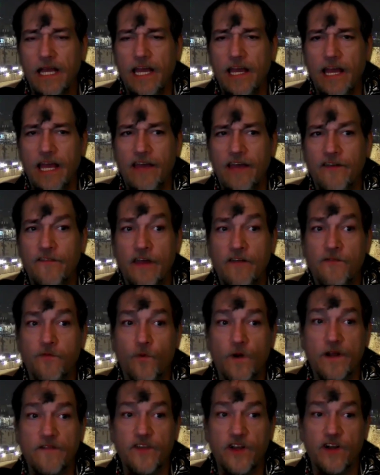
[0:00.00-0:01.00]
if
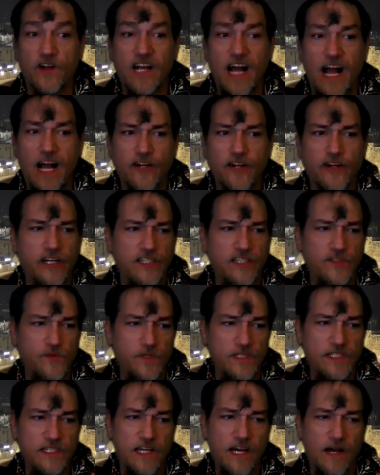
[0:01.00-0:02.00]
one of your congregants
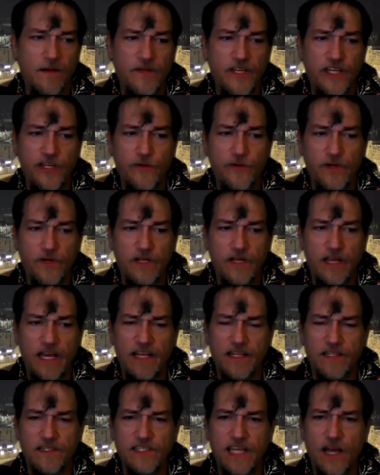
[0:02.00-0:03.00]
was to come to you and,
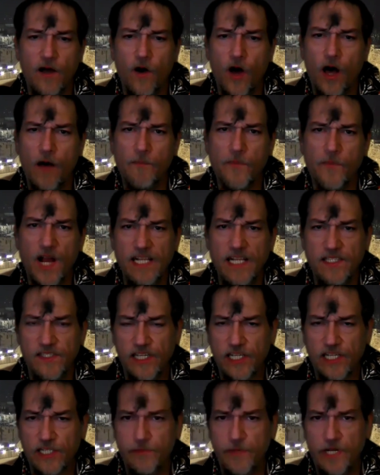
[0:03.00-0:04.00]
and say, "Oh, I prayed
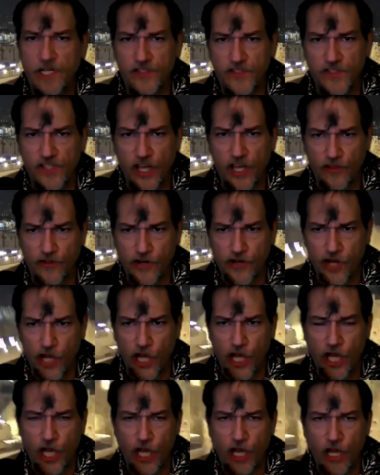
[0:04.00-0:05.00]
six minutes the other
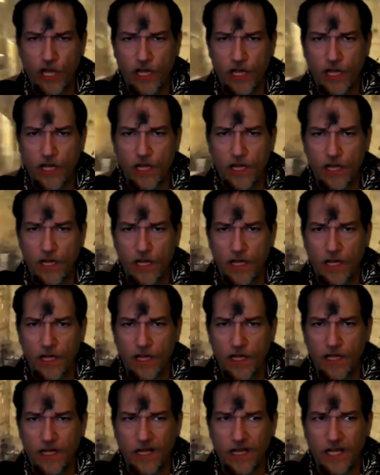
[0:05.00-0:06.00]
day,"
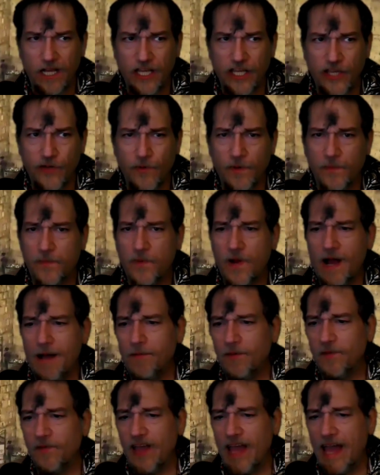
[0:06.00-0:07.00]
you would
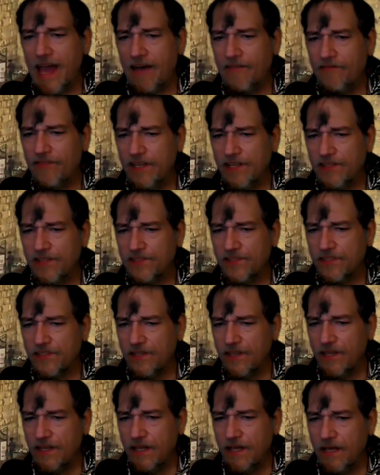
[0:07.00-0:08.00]
probably have this
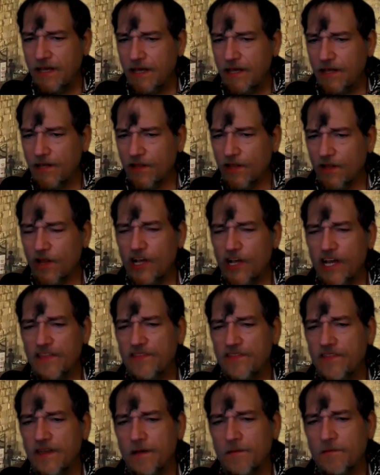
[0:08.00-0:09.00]
look
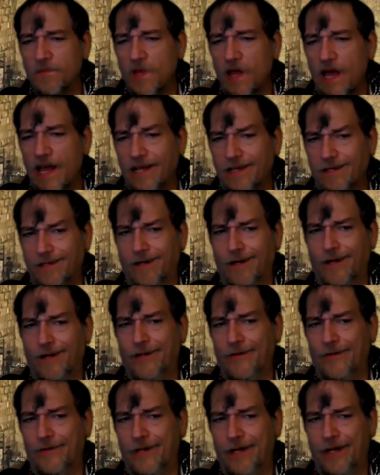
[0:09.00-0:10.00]
at them like, "Are
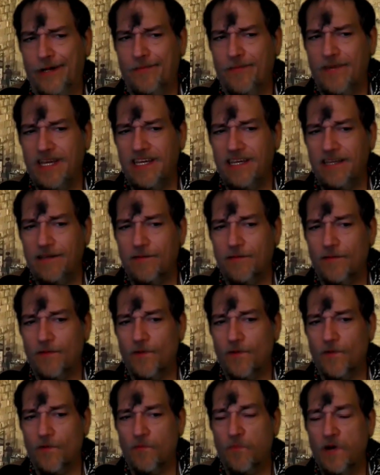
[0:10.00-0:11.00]
you kidding me?"
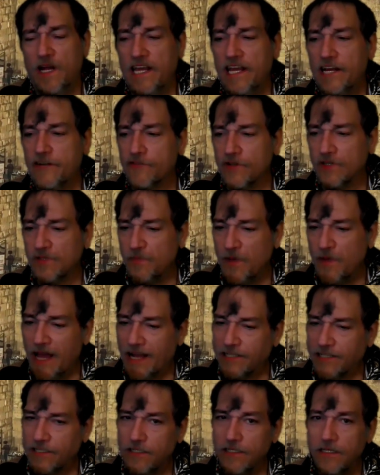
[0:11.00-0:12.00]
But
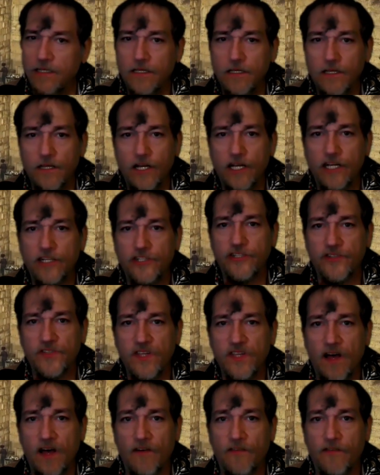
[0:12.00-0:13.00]
introspect, look
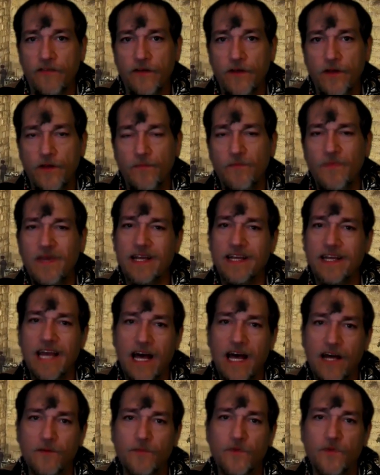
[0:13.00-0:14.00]
yourself, be
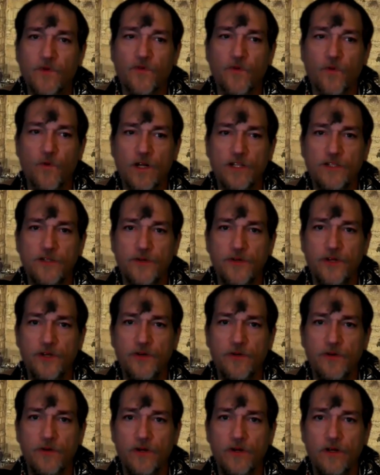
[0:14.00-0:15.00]
accountable for what you
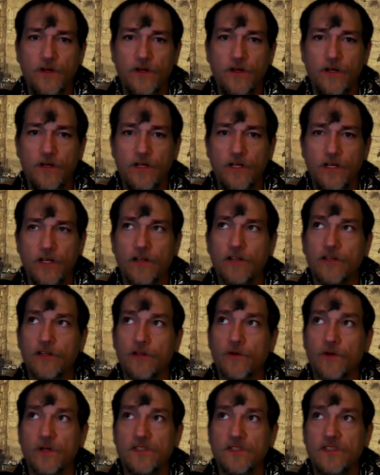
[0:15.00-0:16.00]
do. You know, the
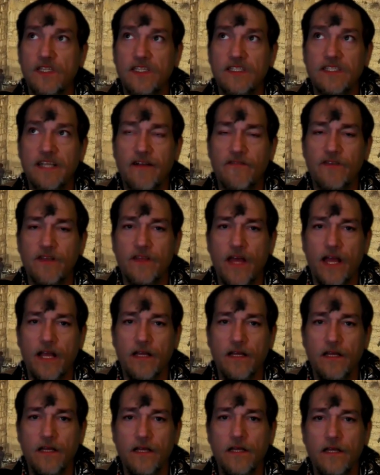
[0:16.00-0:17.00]
Lord sees
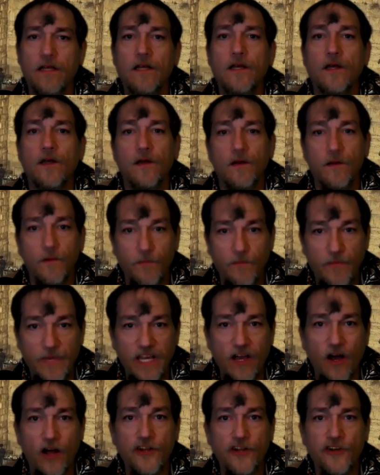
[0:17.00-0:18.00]
everything.
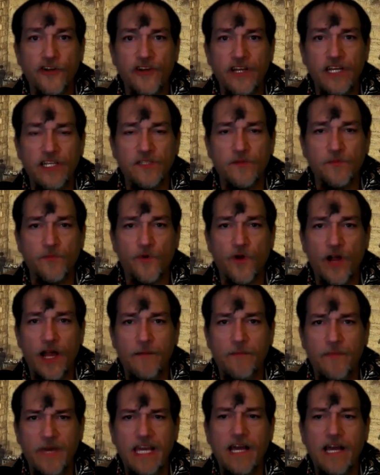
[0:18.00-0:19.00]
Be on your knees and
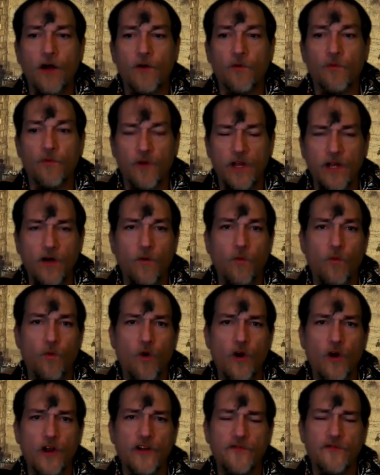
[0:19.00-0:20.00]
pray. Be a real
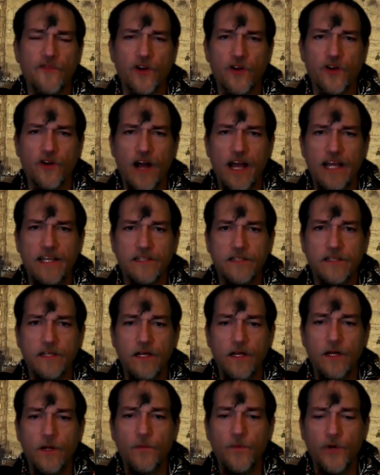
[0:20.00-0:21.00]
warrior for Christ.
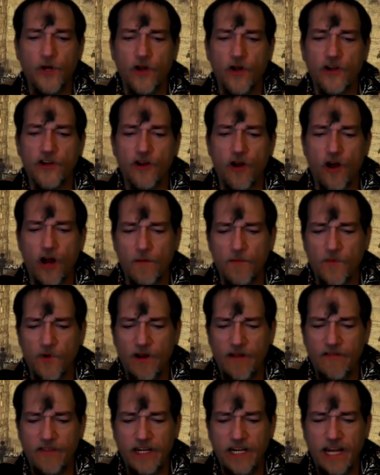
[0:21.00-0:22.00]
Put on your
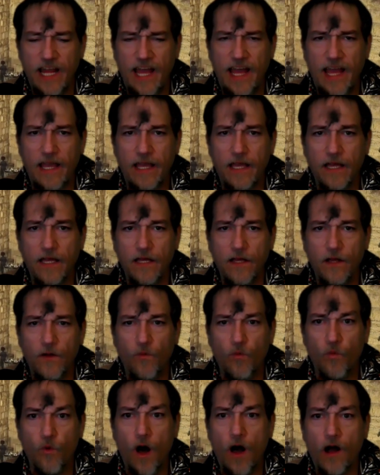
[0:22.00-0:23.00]
armor every day.
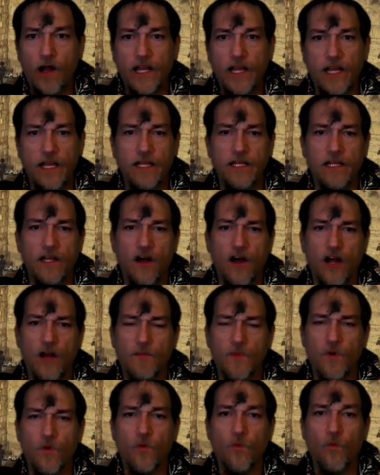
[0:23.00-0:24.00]
Walk in the
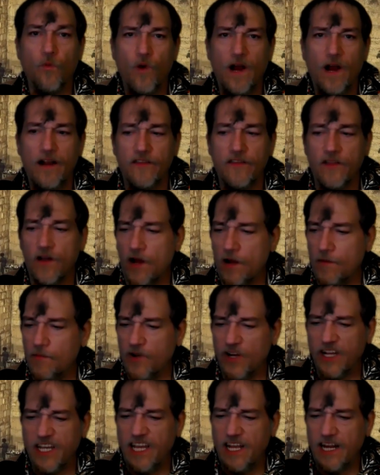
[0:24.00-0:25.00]
armor. Wear the
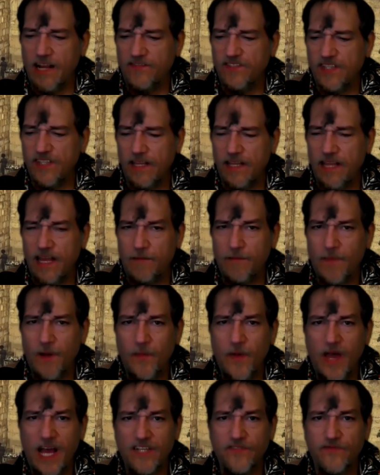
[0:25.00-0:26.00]
armor. Again, I've said that in my
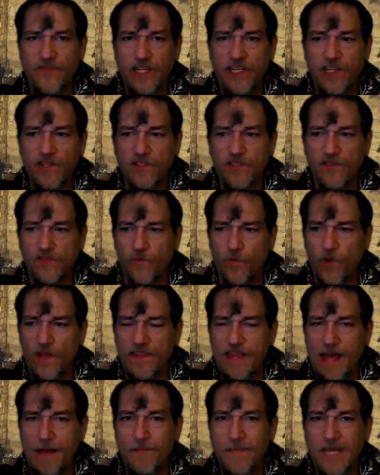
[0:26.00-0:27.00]
past videos of
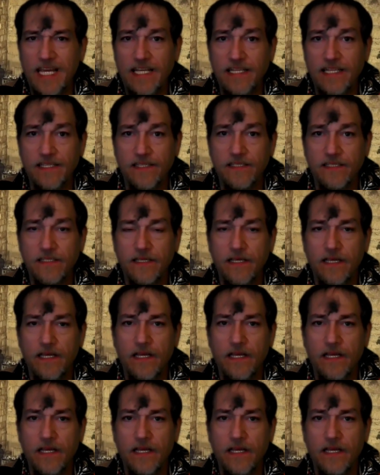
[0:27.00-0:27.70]
what that means.